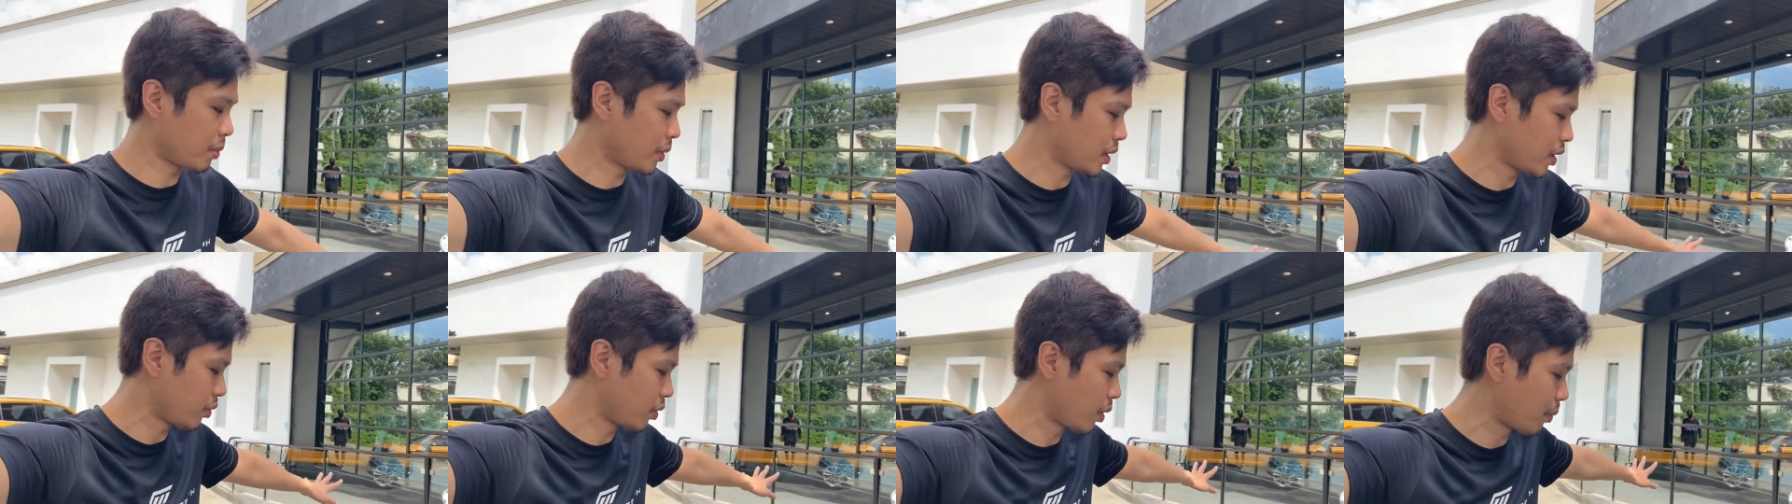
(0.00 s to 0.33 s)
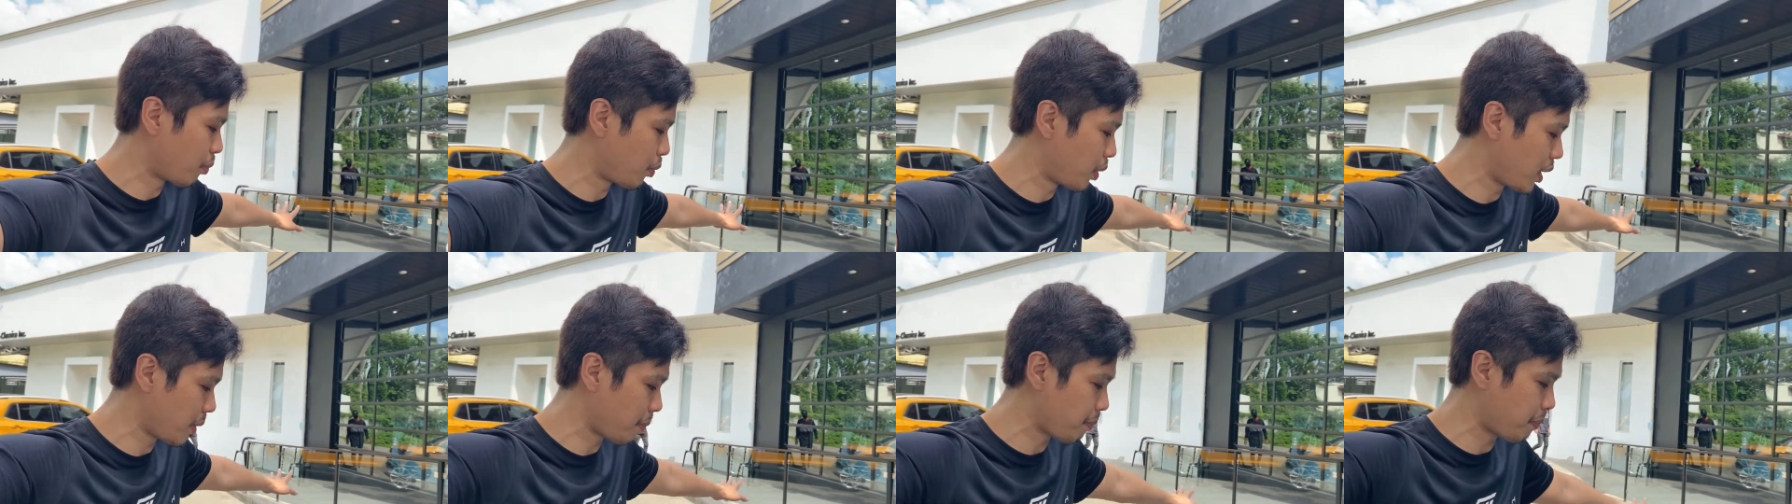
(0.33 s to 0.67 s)
of the
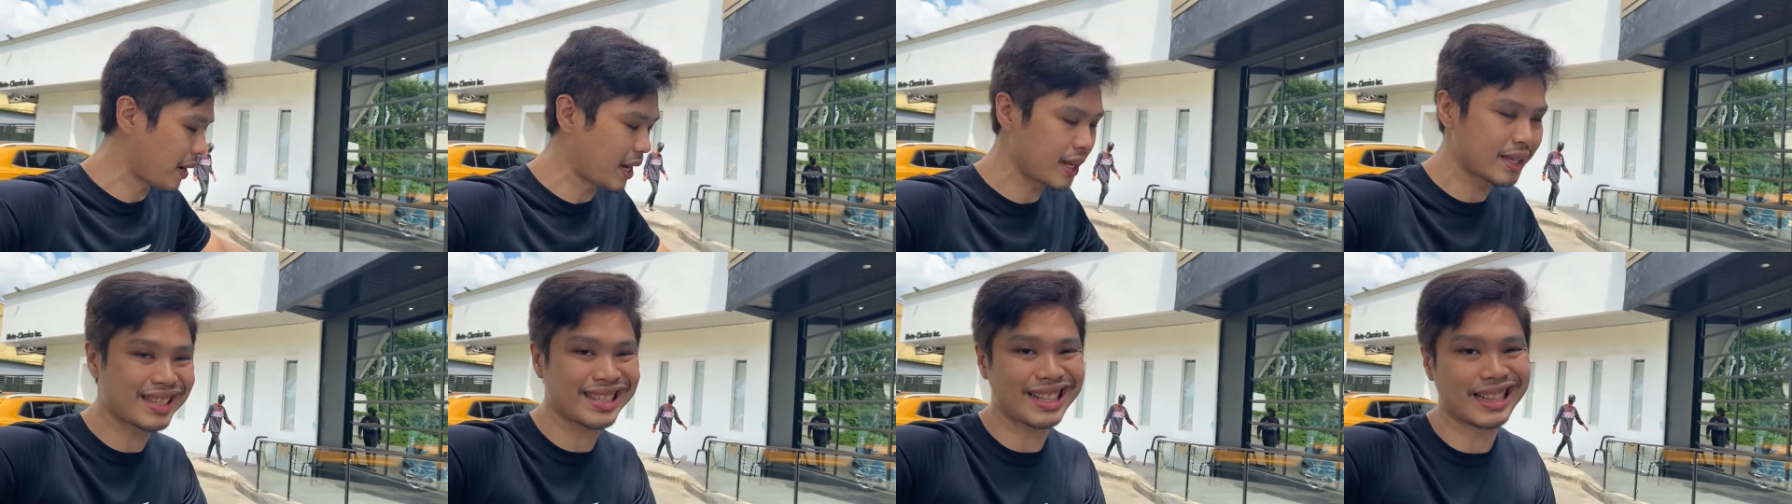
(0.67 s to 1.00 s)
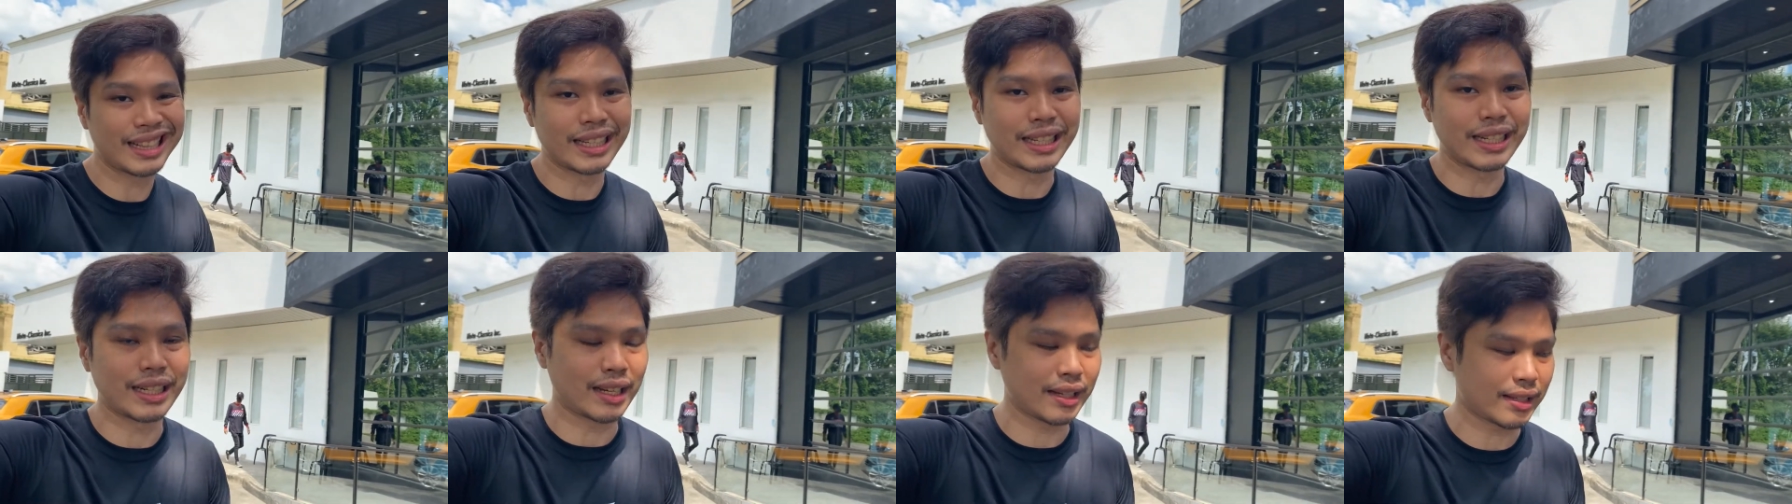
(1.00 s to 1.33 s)
brake pads,
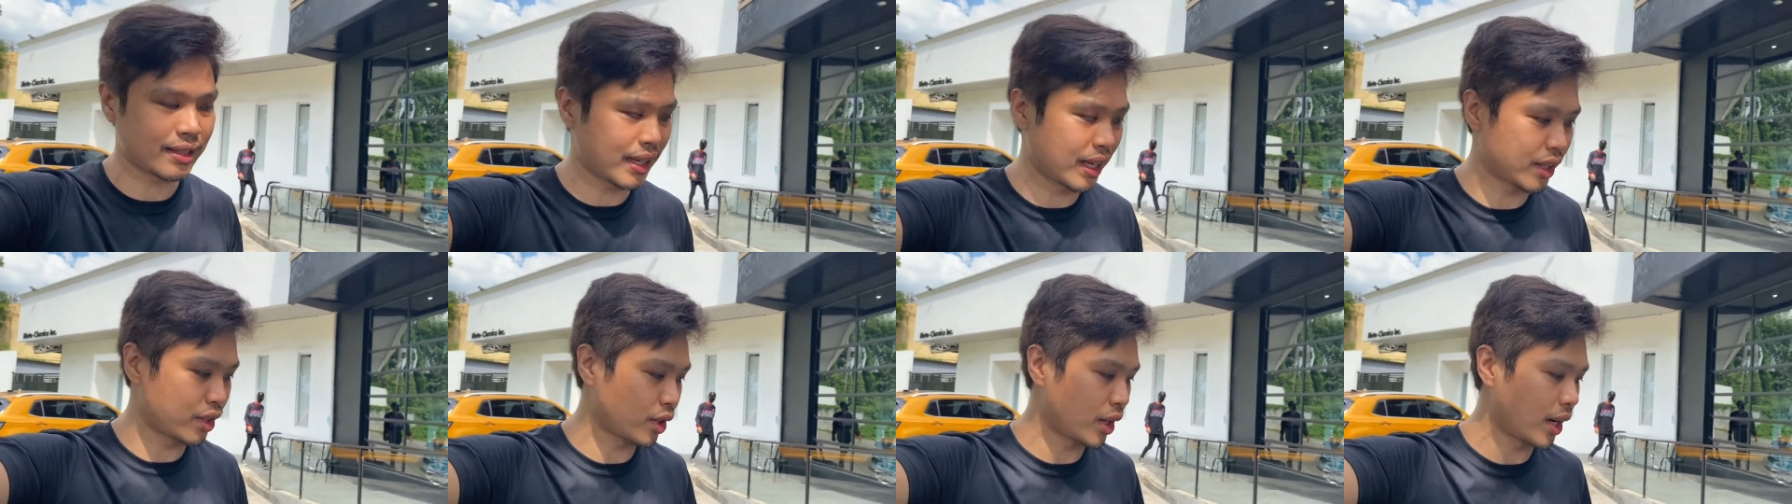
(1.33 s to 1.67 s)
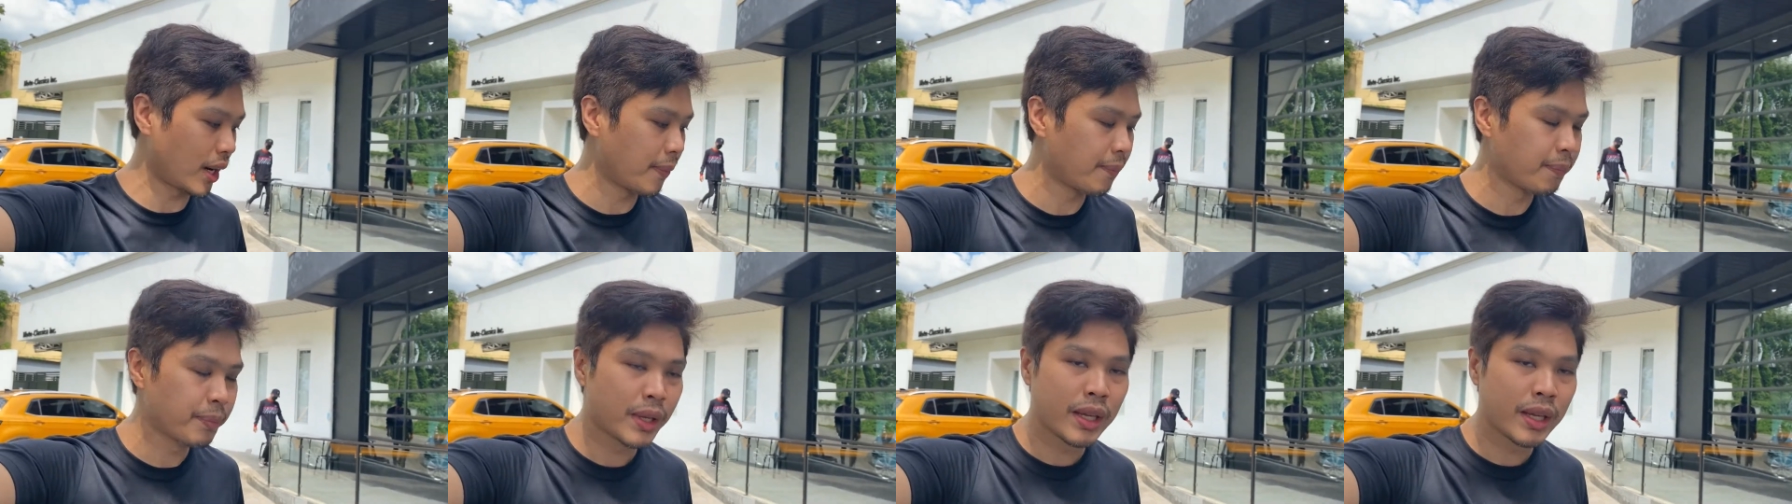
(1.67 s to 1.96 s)
cleaning, etc.